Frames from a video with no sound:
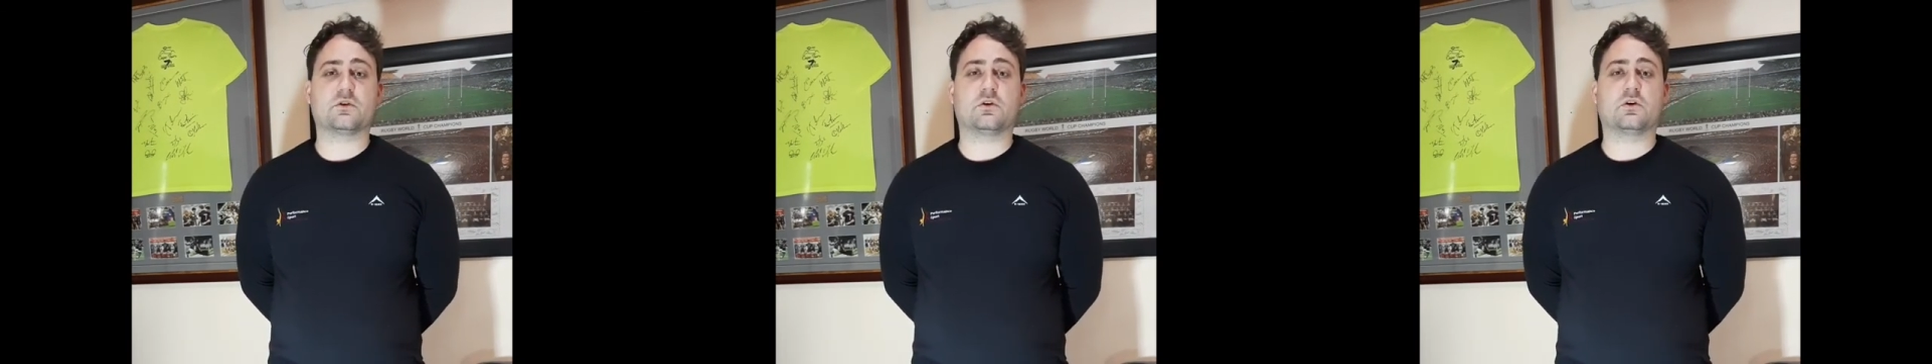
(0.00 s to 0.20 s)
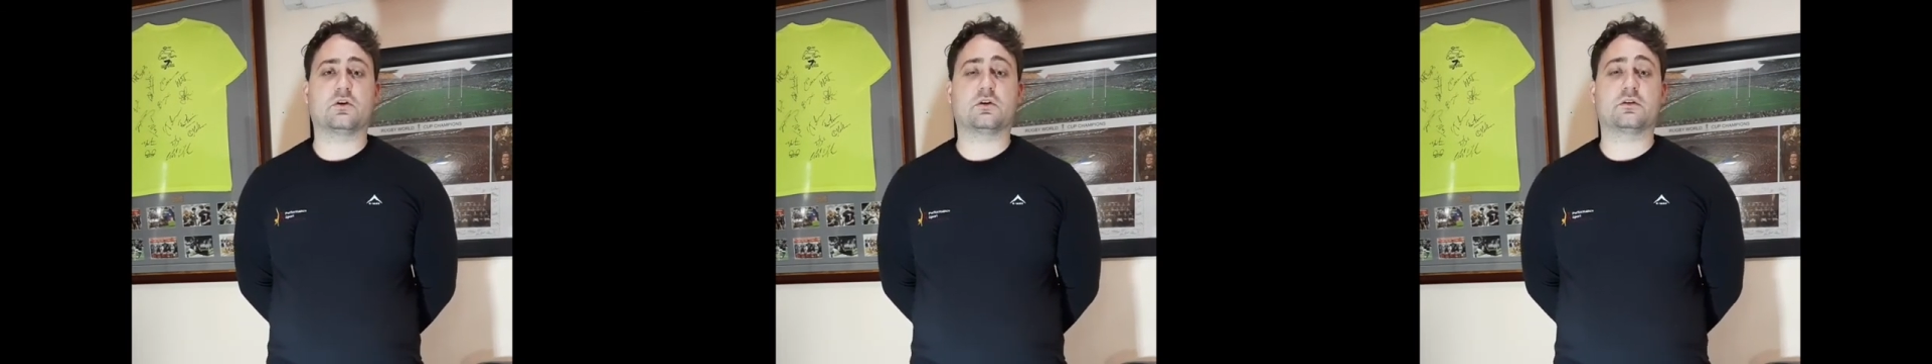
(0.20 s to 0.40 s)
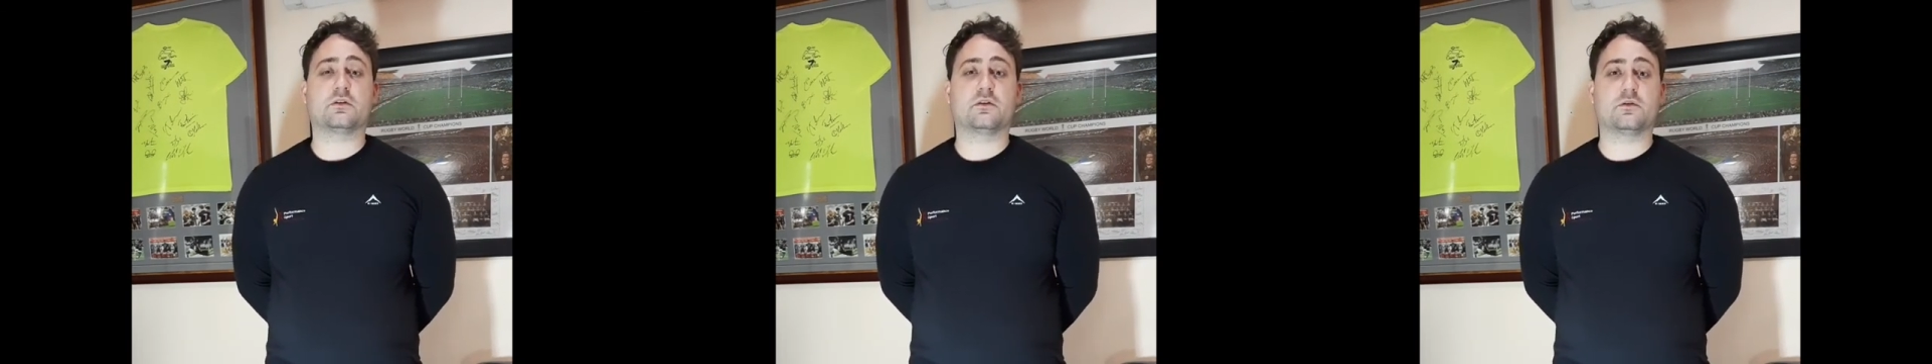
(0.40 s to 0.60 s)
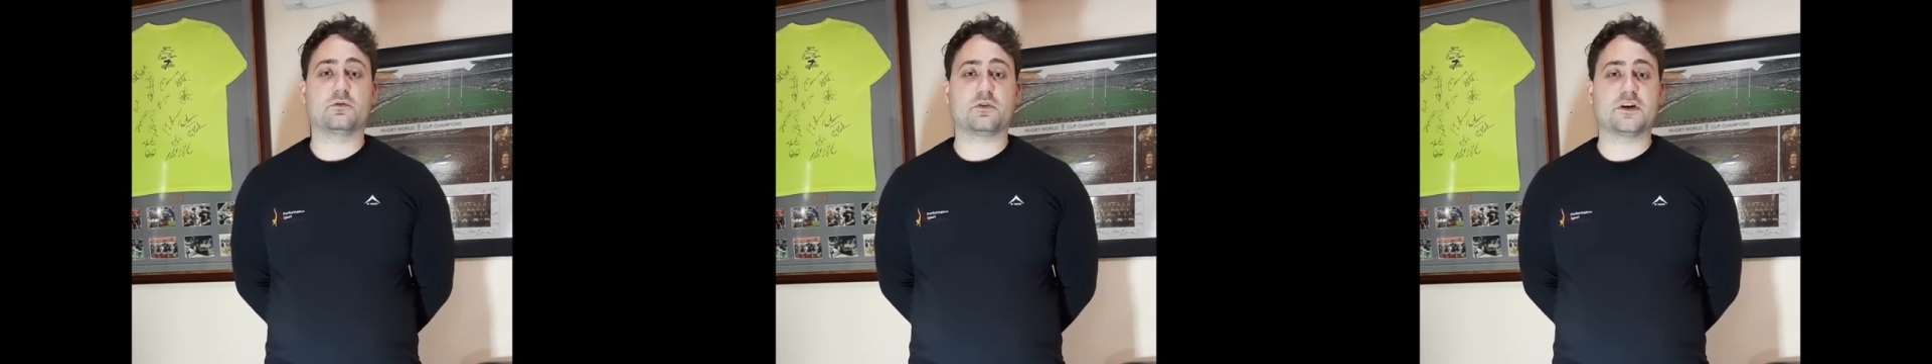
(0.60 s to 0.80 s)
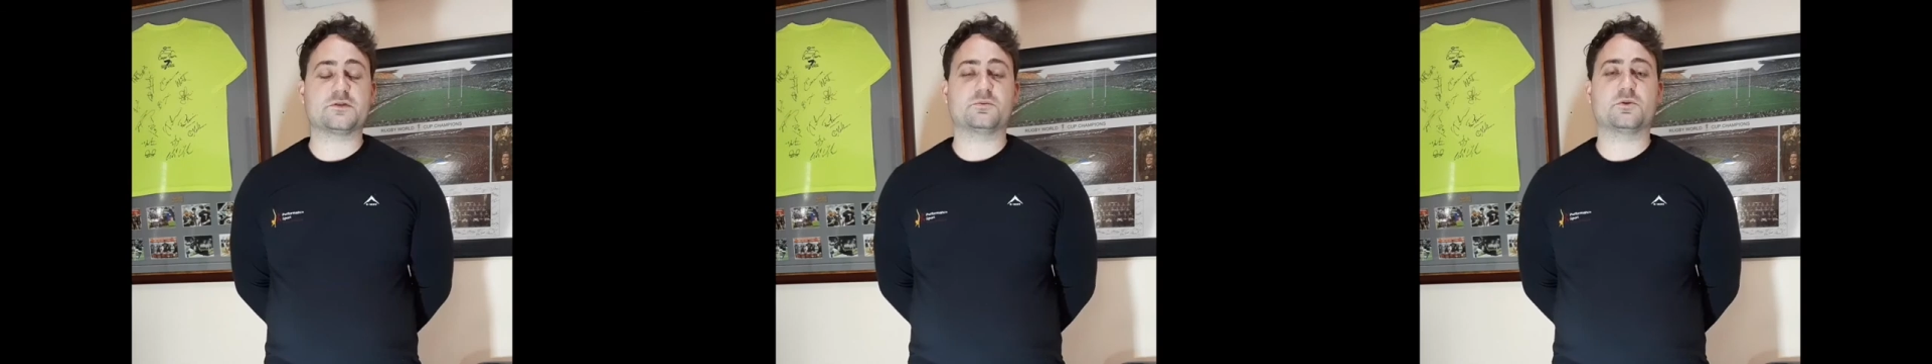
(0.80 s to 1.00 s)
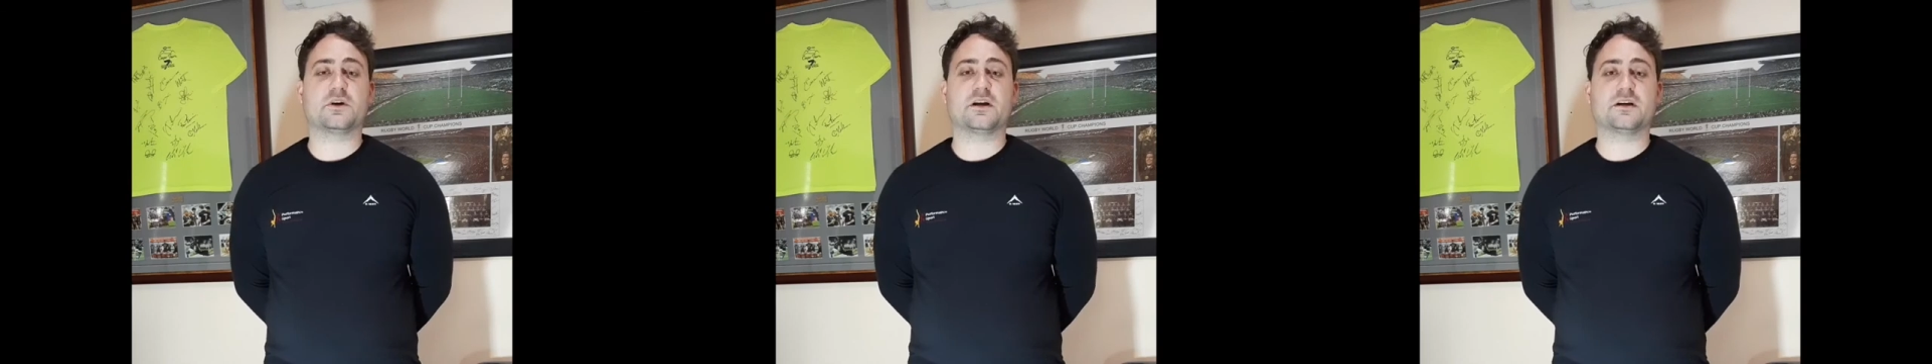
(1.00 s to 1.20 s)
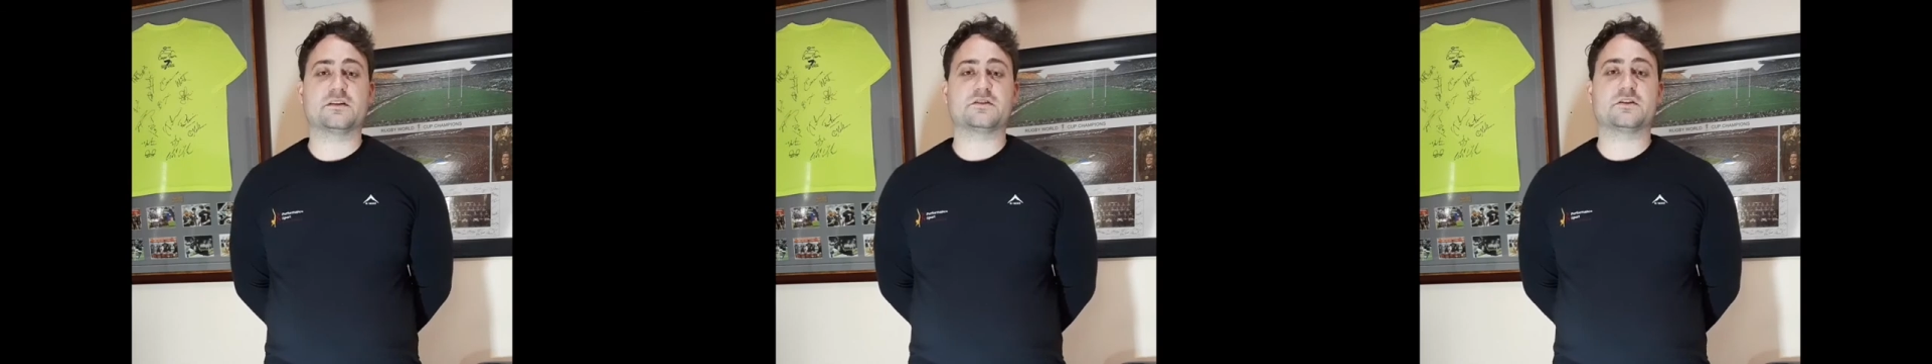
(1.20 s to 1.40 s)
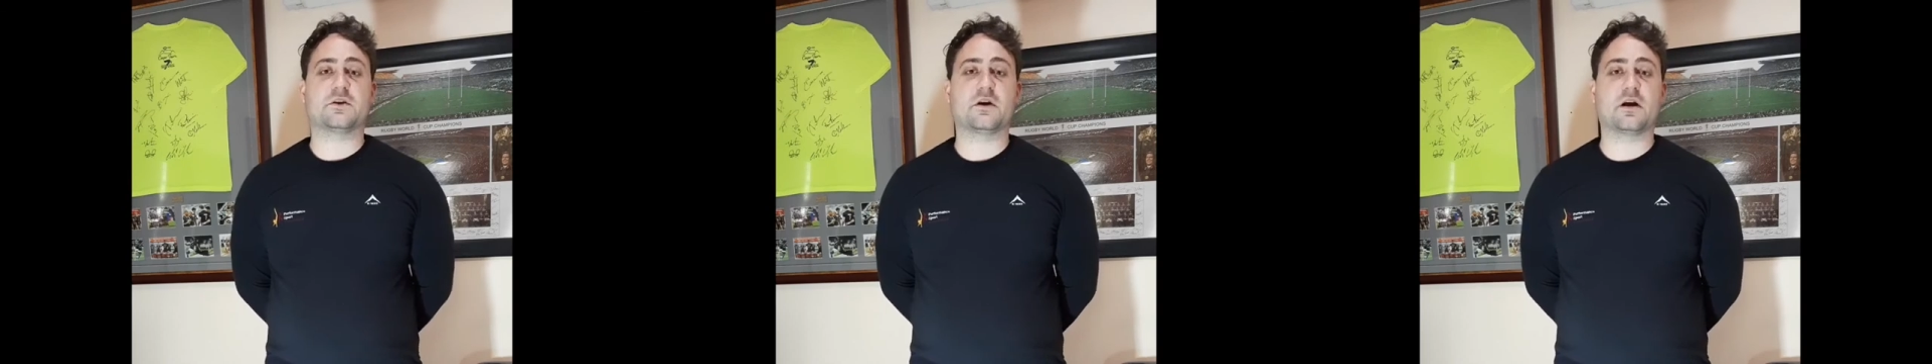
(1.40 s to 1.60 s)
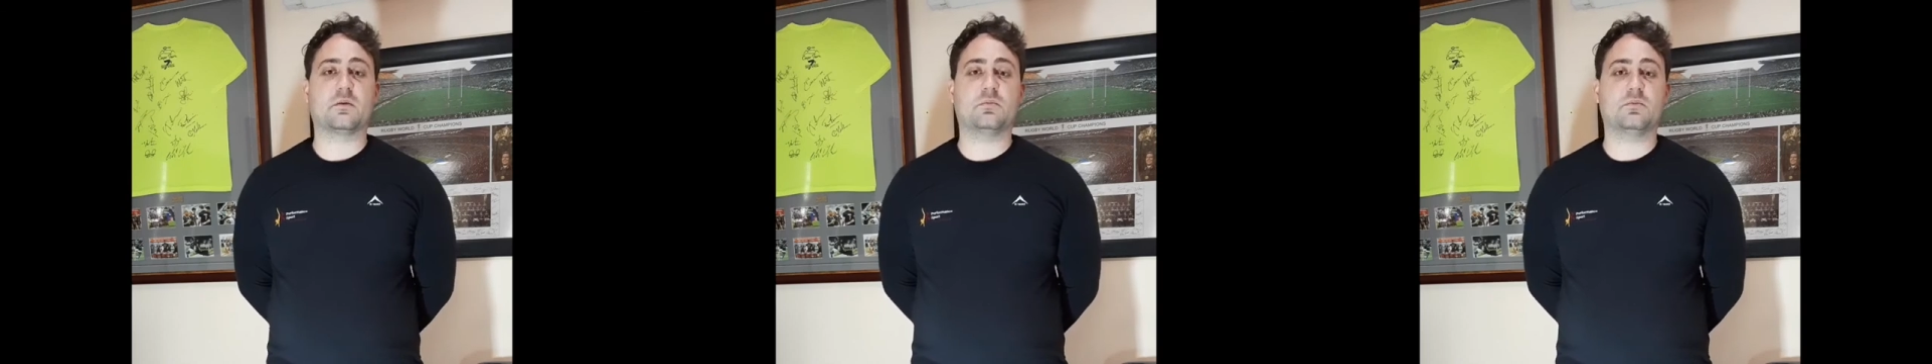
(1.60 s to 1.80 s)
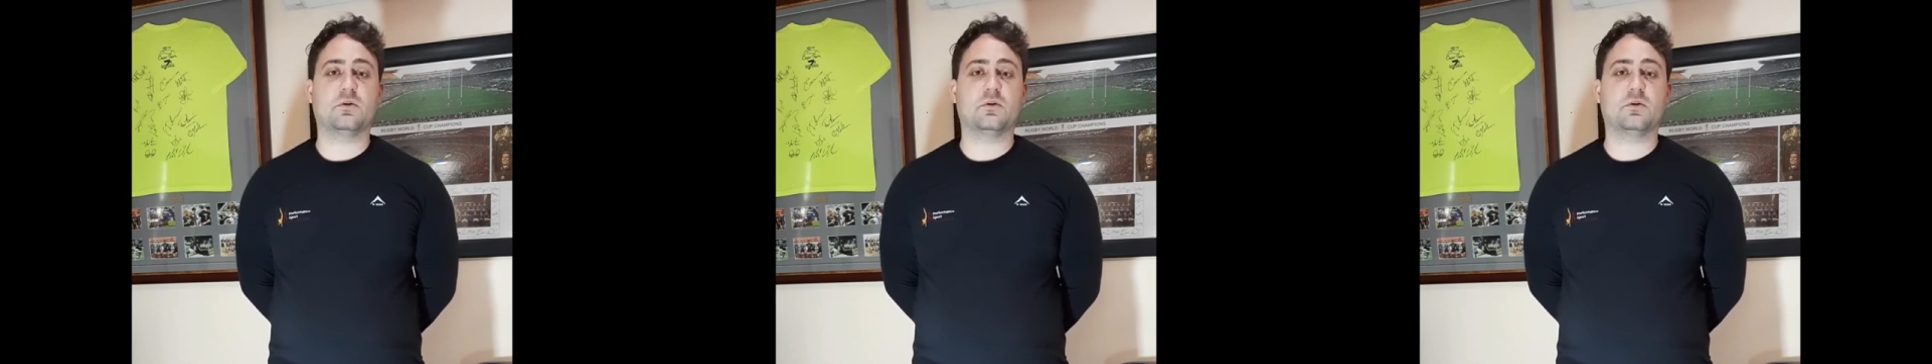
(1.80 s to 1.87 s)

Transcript: on Facebook and Instagram.